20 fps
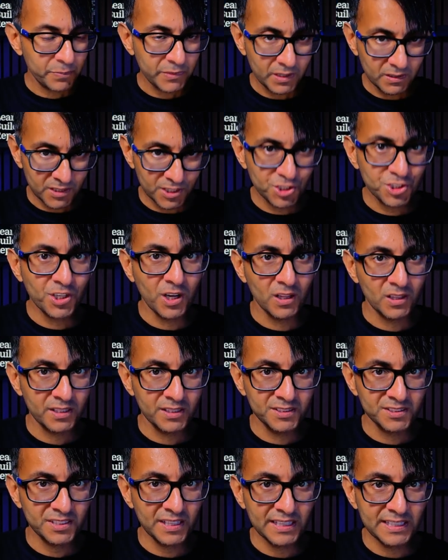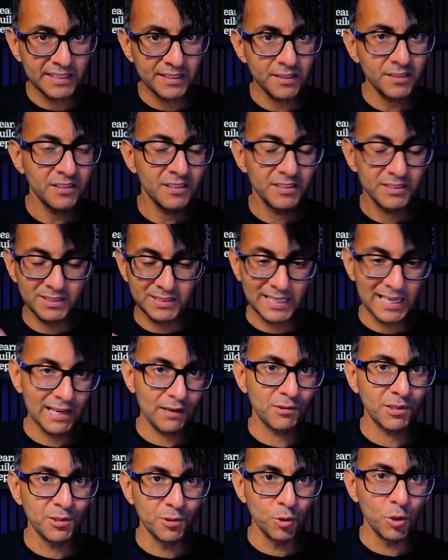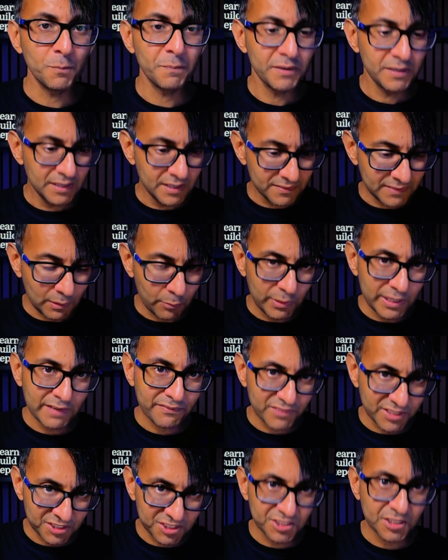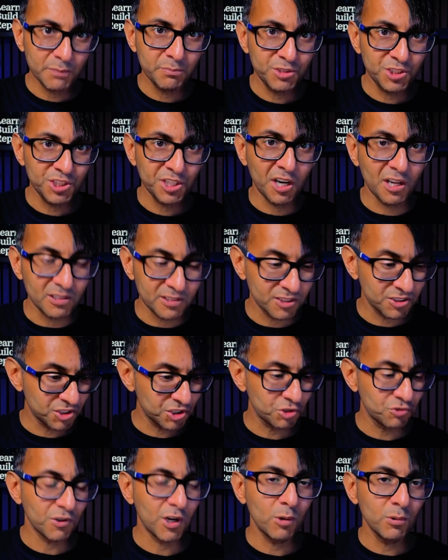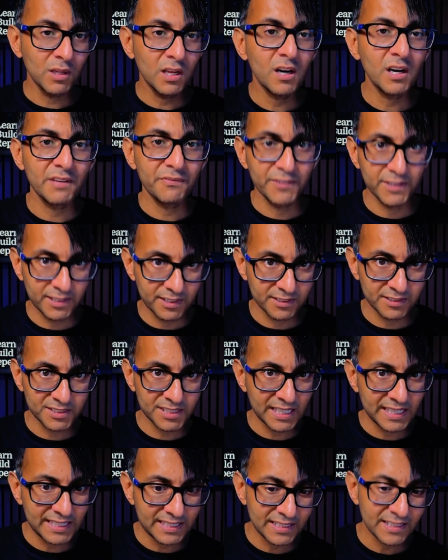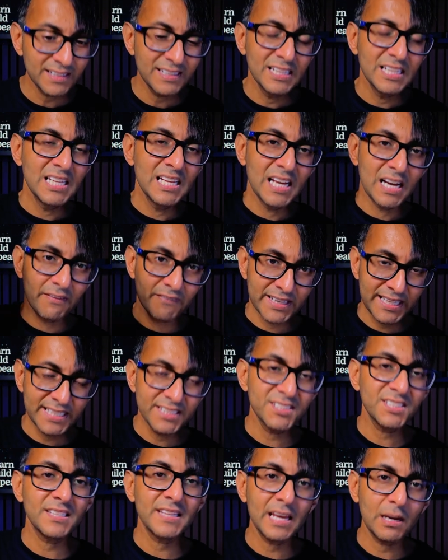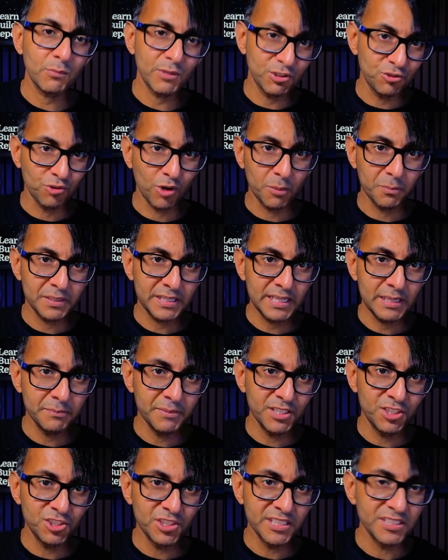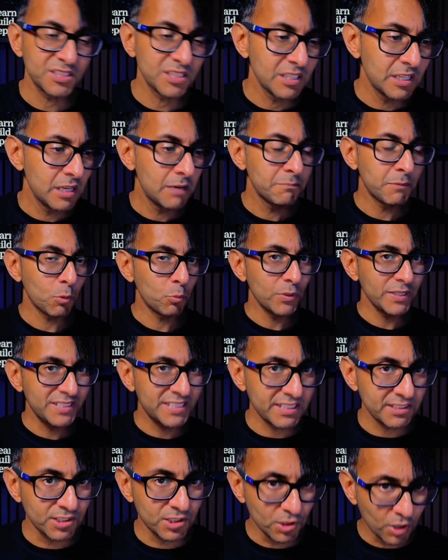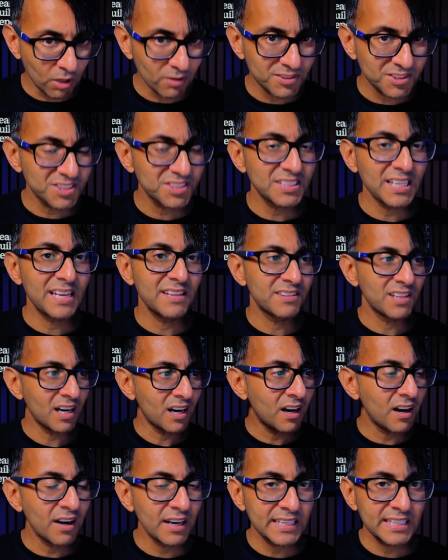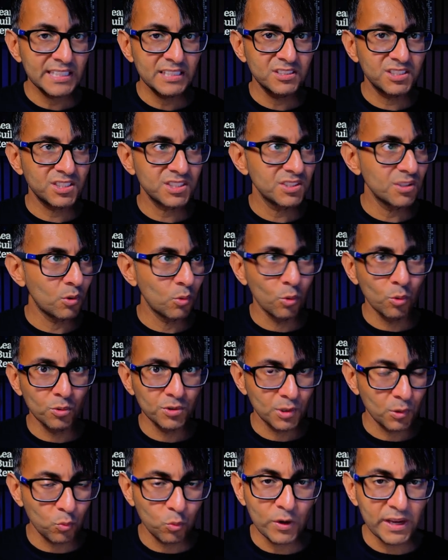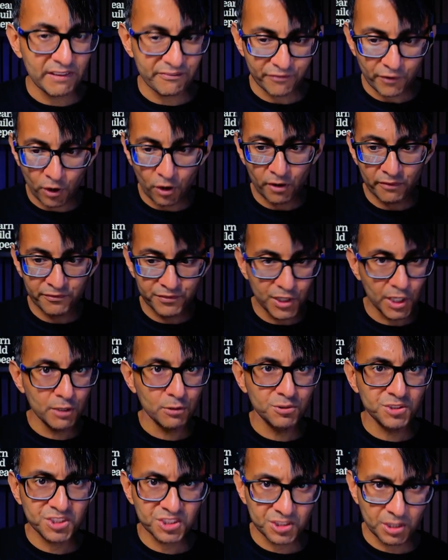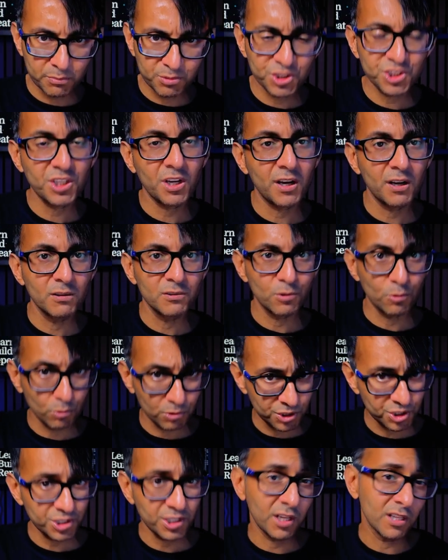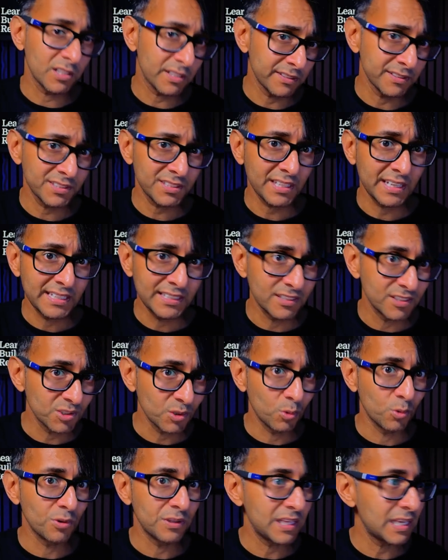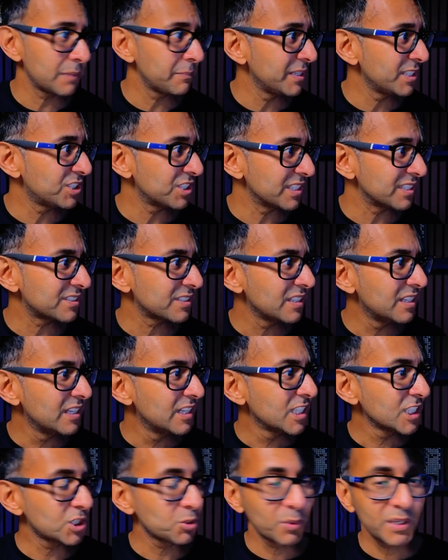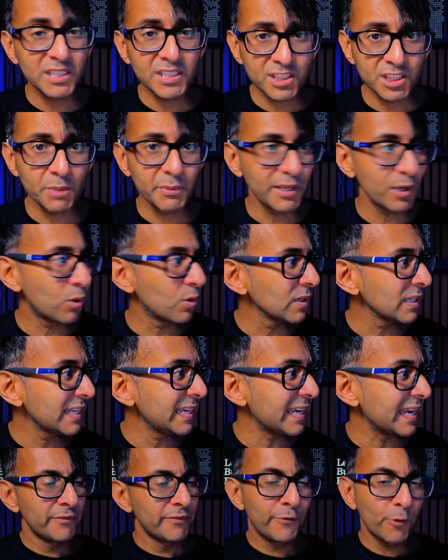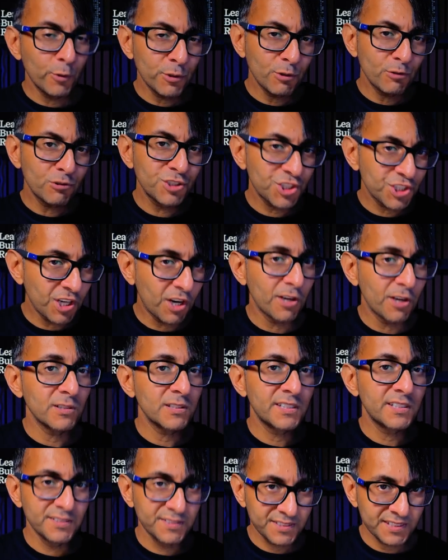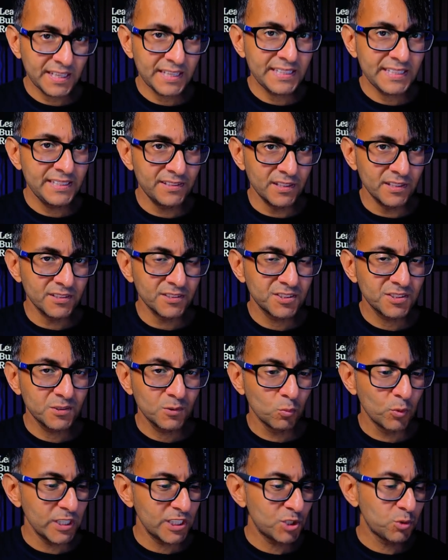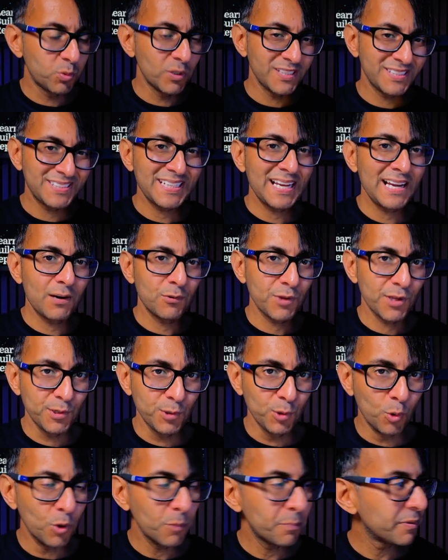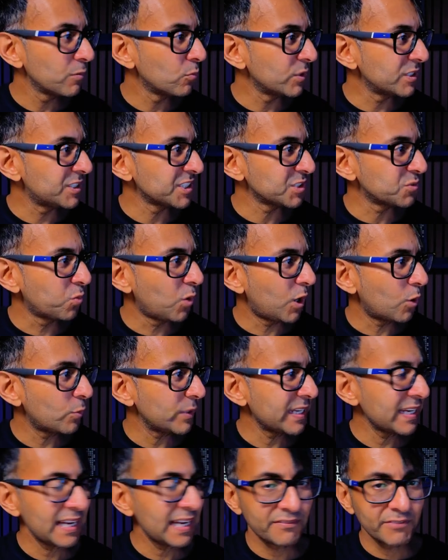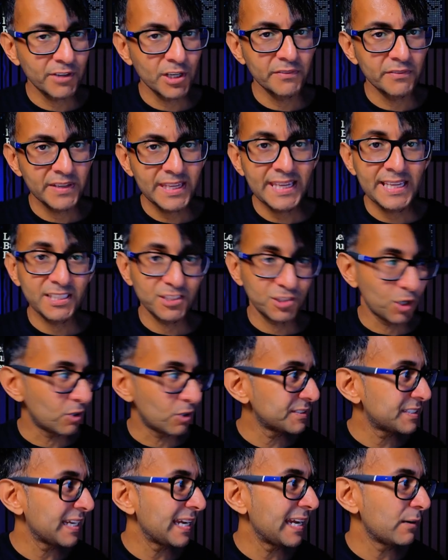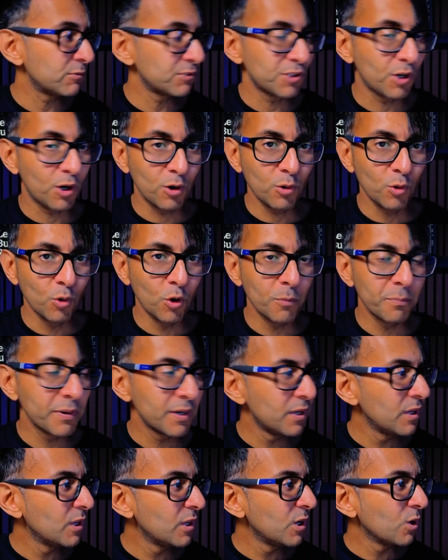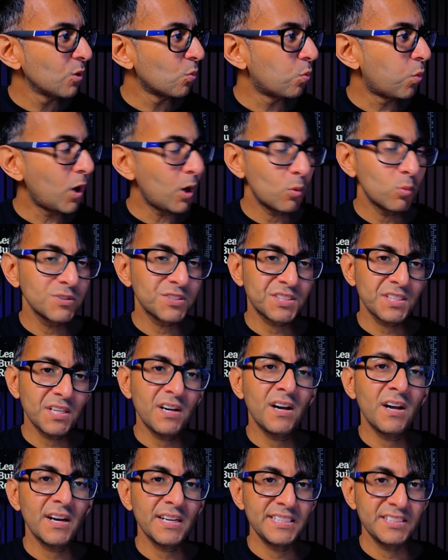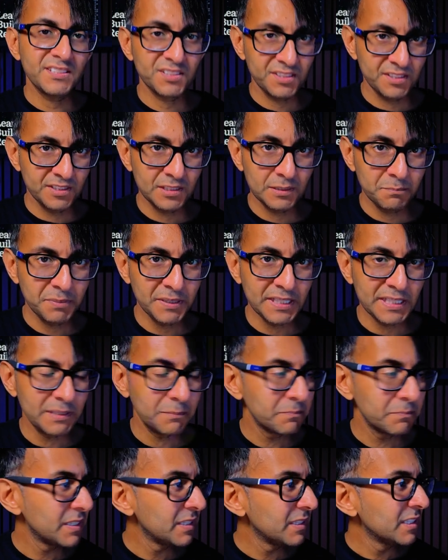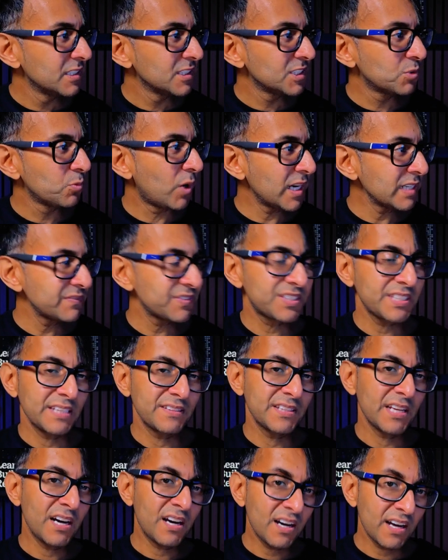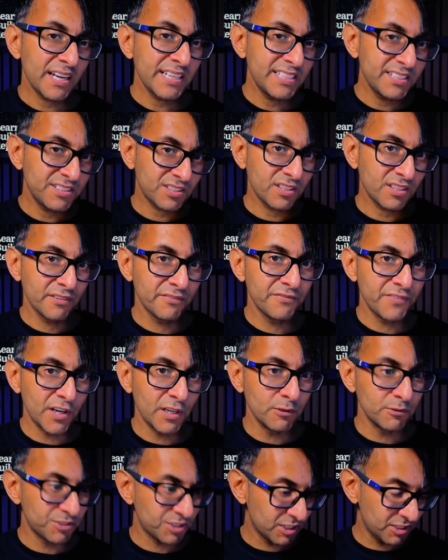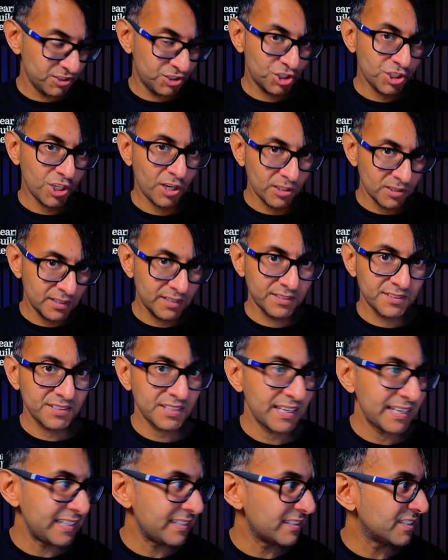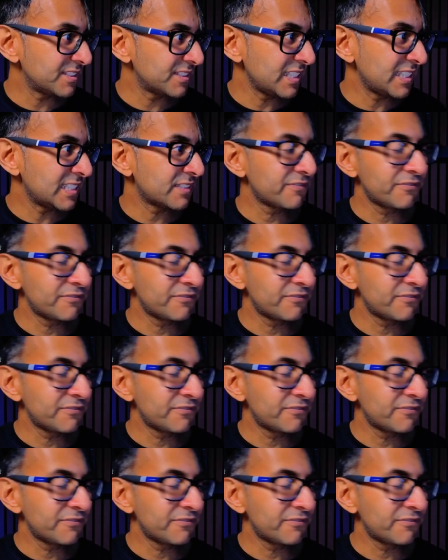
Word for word: the child container, down and up. Then we have the subchild, scroll-container, and then into there we drop the images, but we did not set the height or the width of those subchild or child containers or the images. because we're going to do it all here. For your child containers, which were down and up, which is what we have over here, dot down, dot up, what was the height going to be? So I've said the height of those child containers is